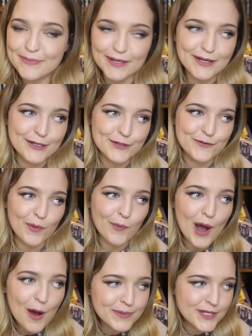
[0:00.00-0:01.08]
Because
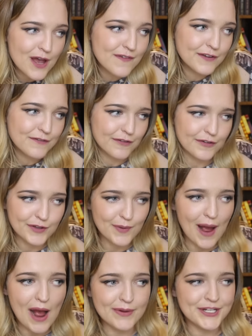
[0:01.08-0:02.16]
from observing for a few
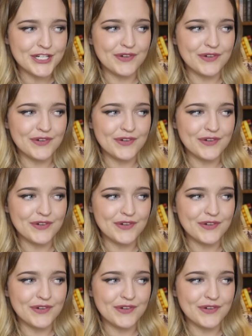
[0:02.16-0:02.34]
hours,